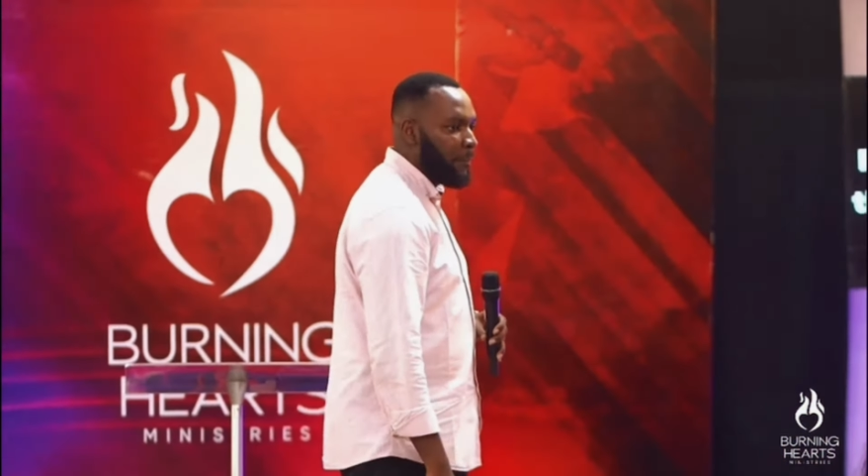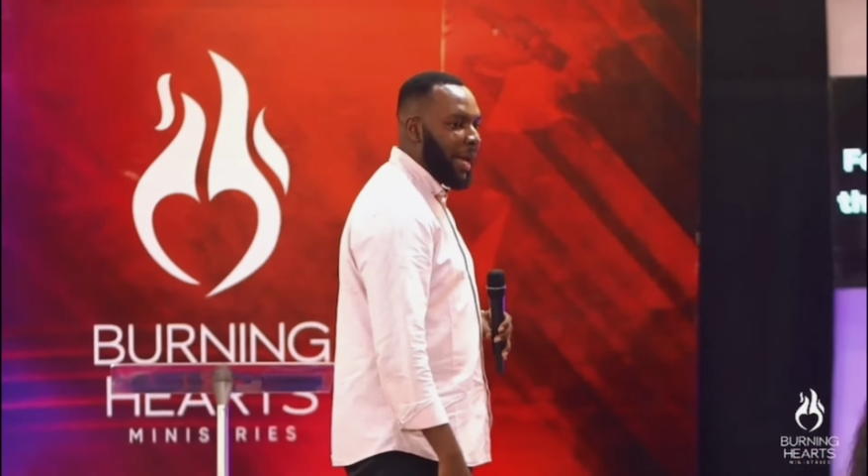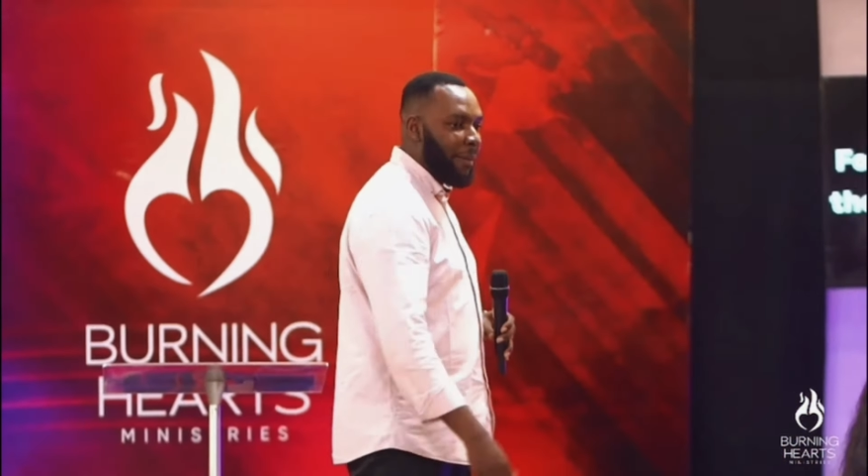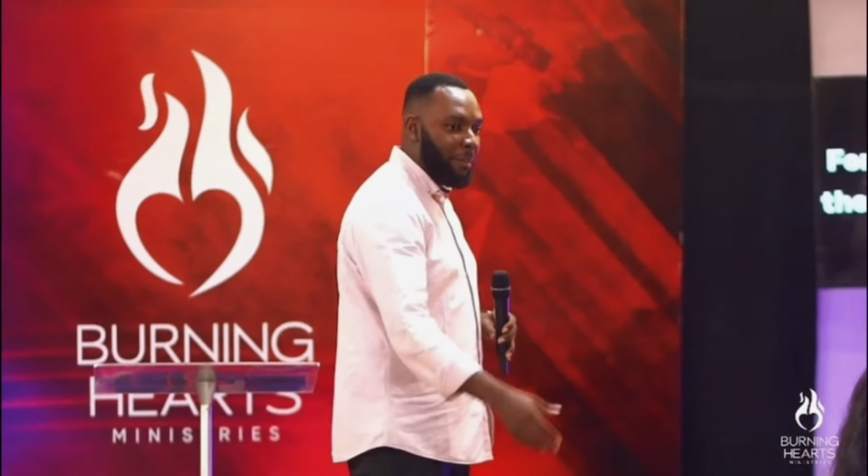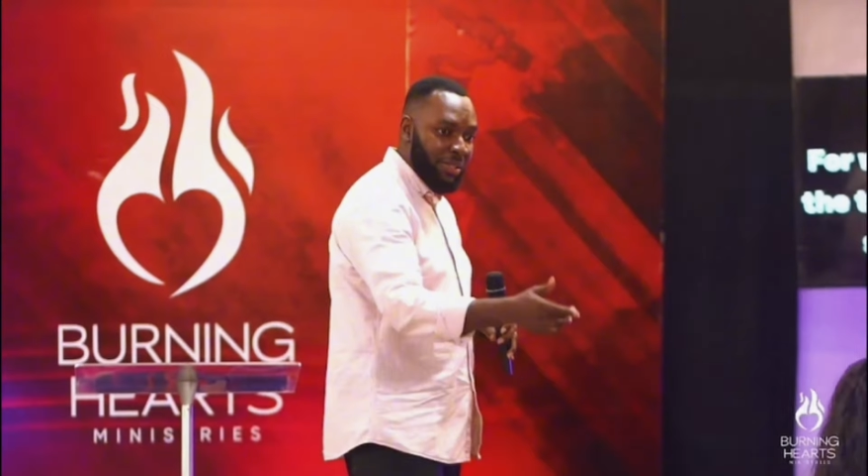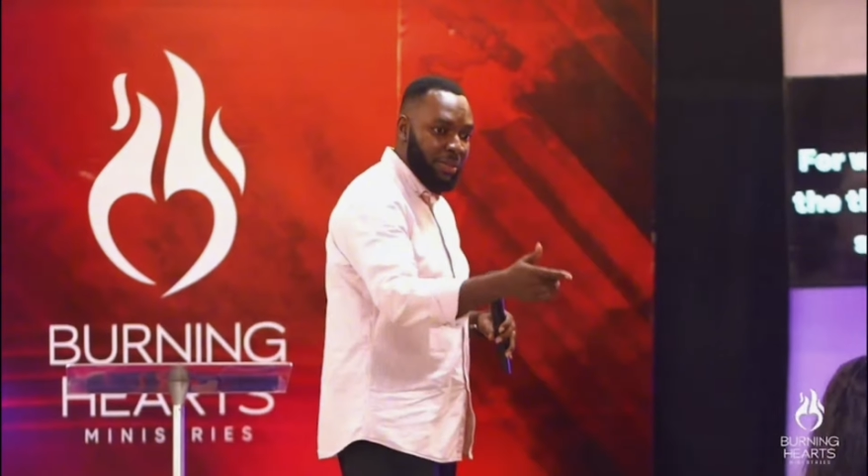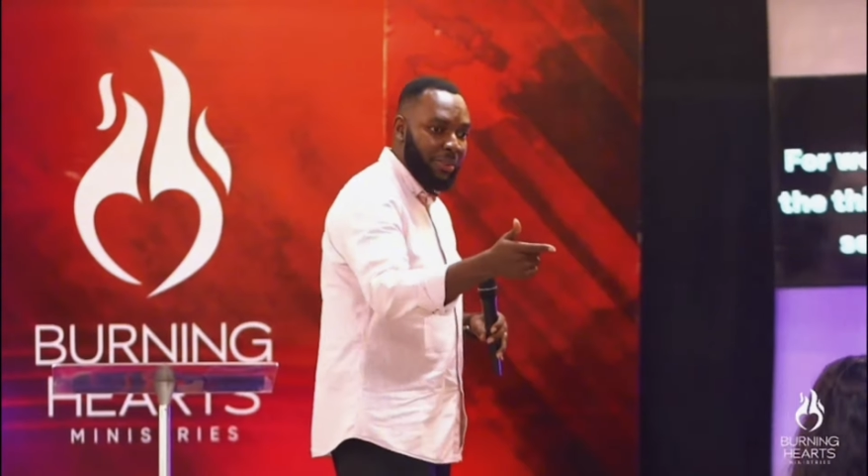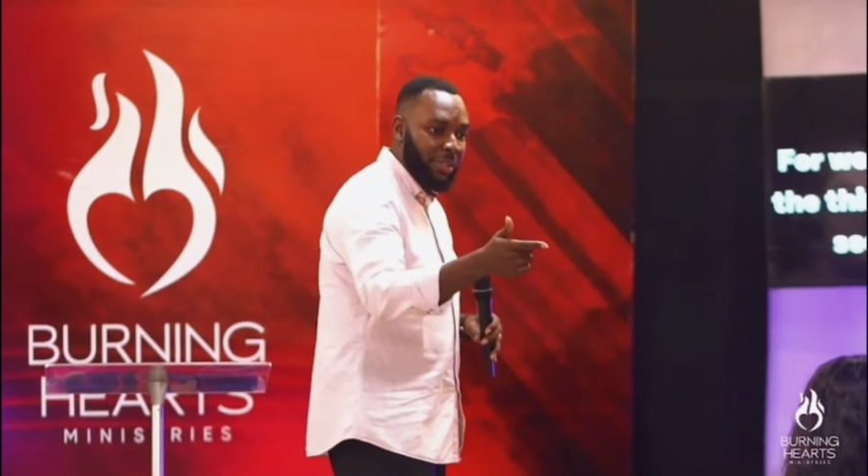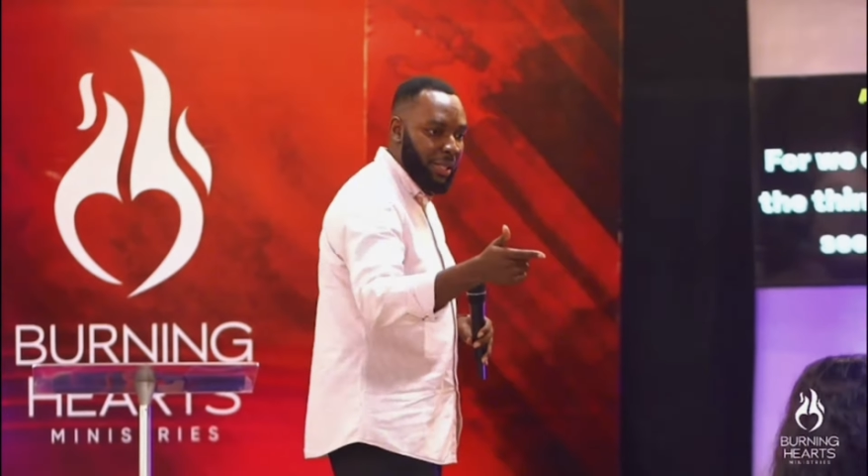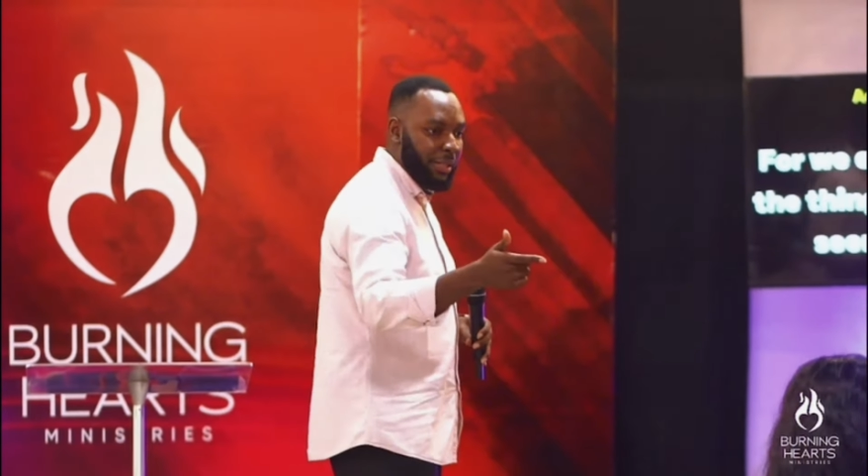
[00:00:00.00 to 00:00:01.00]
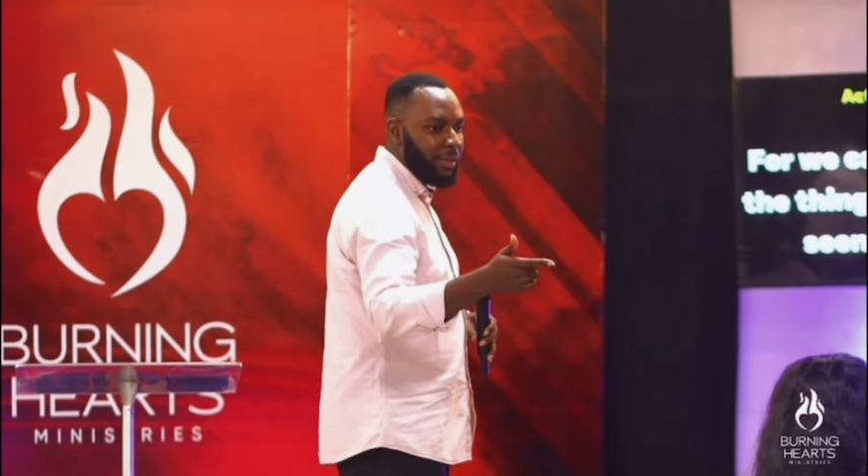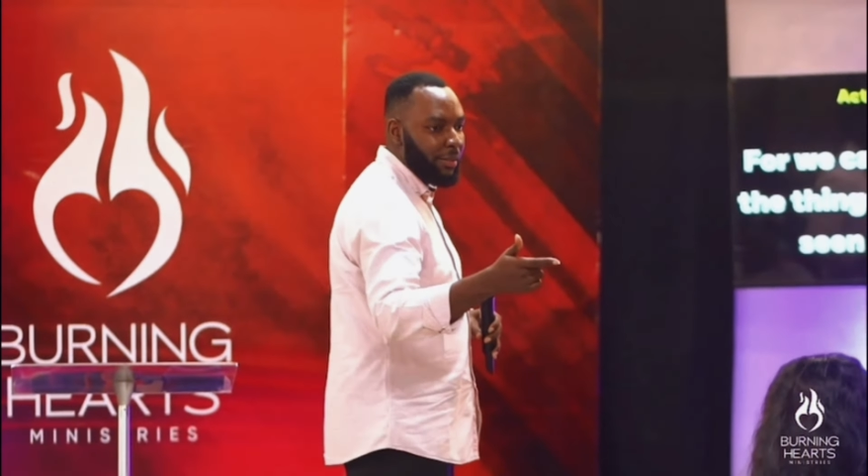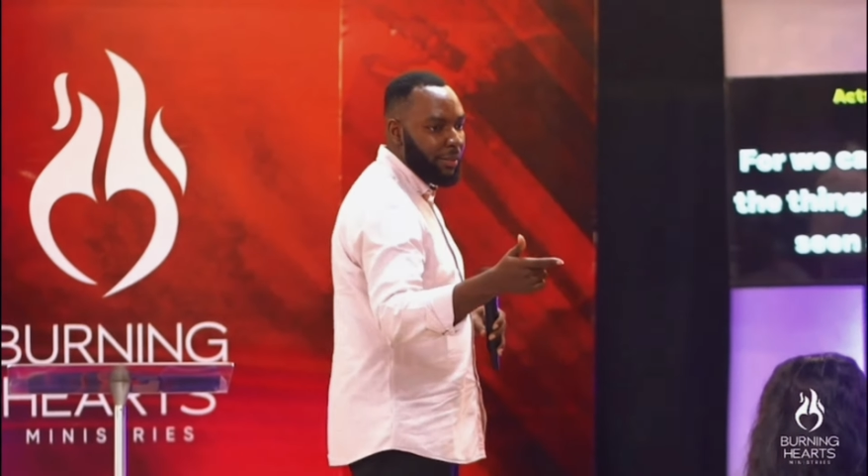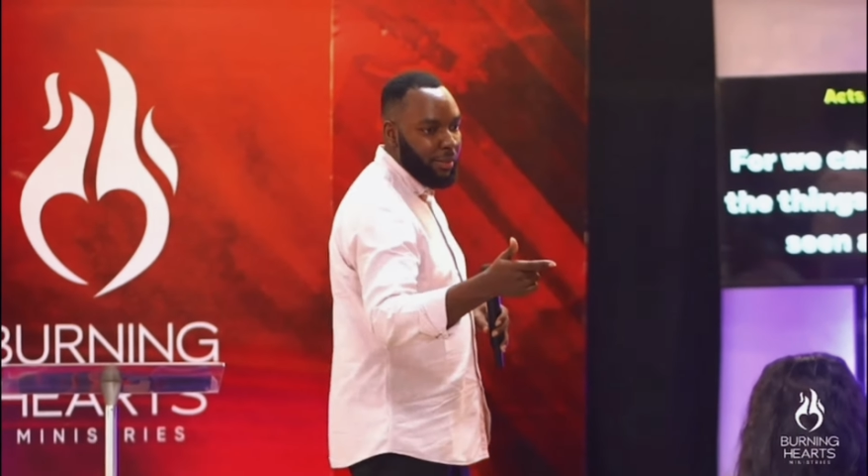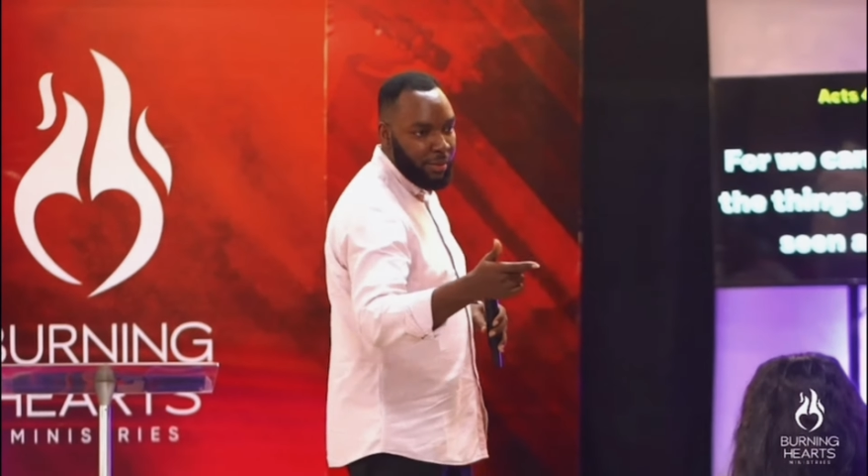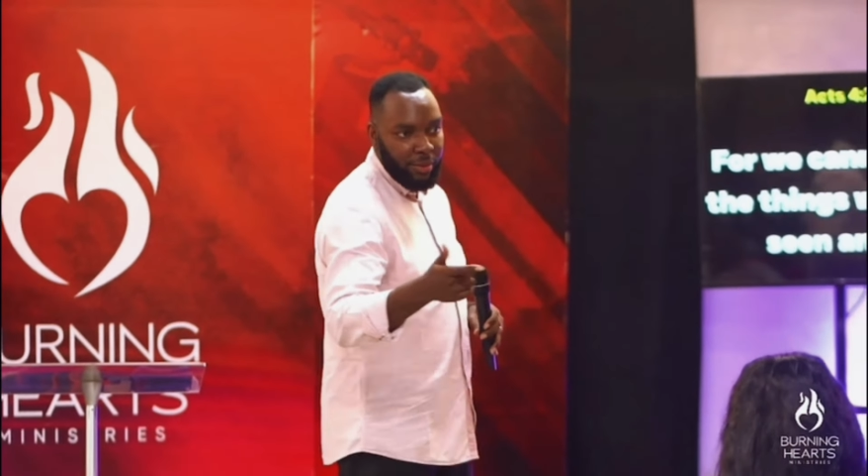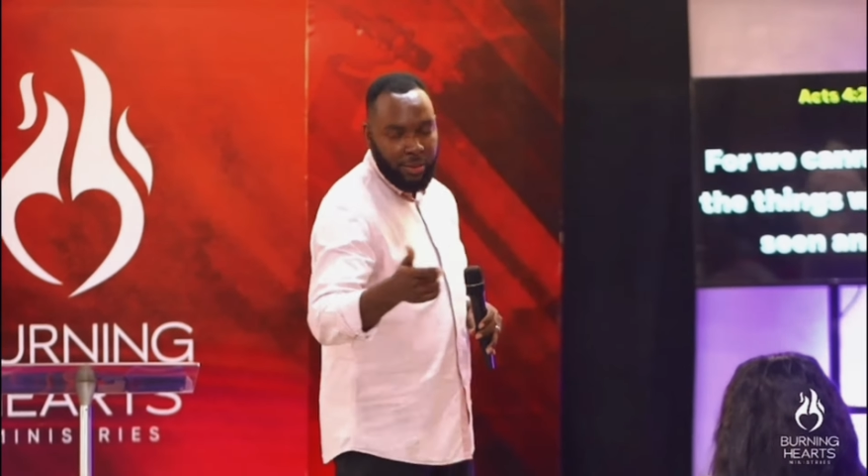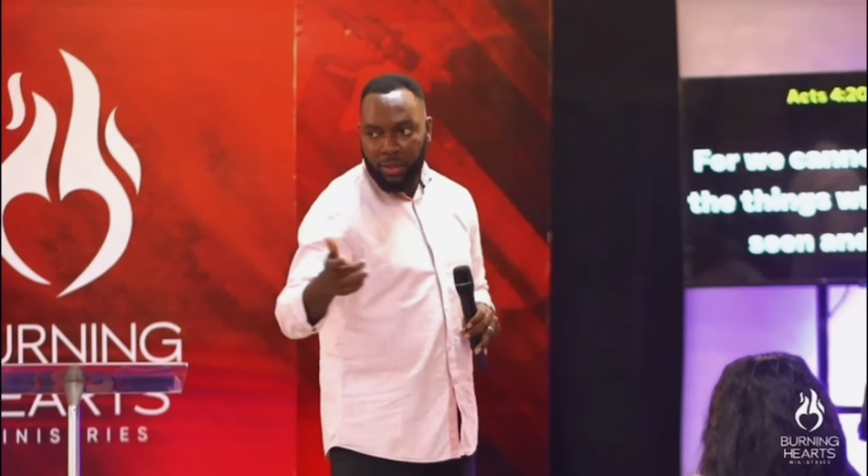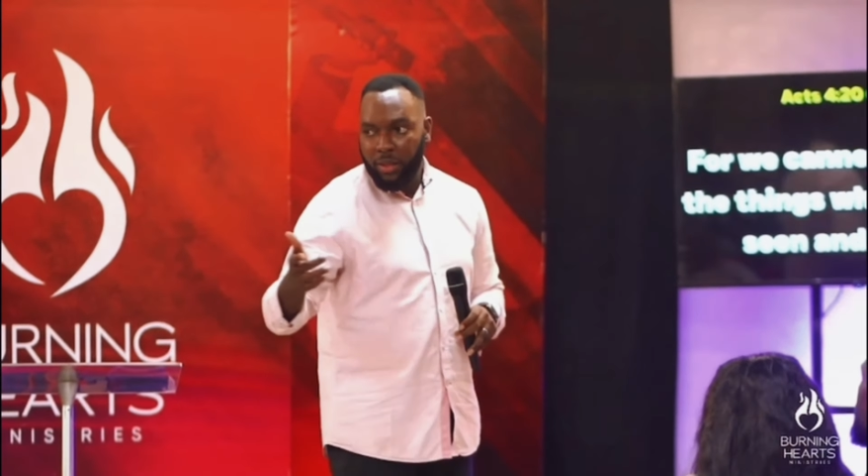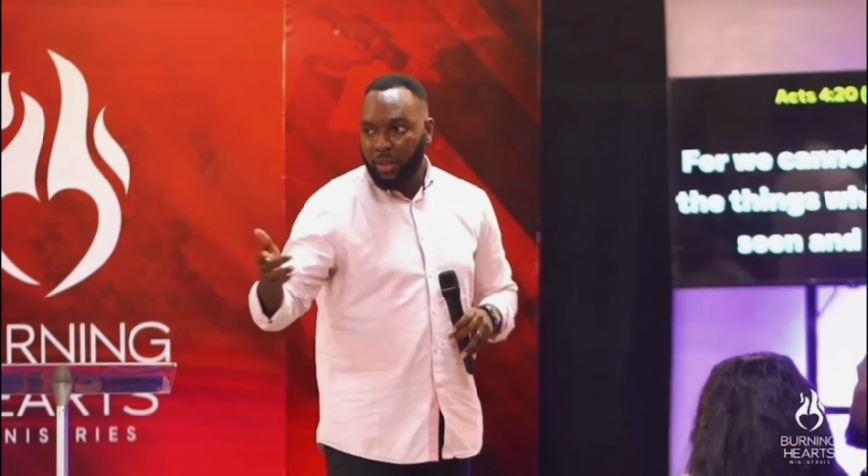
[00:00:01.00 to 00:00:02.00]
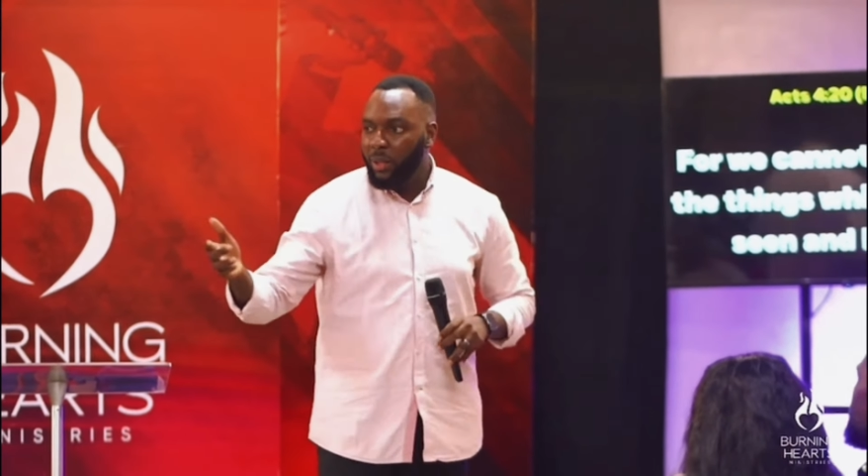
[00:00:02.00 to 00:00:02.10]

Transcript: And based on that research, he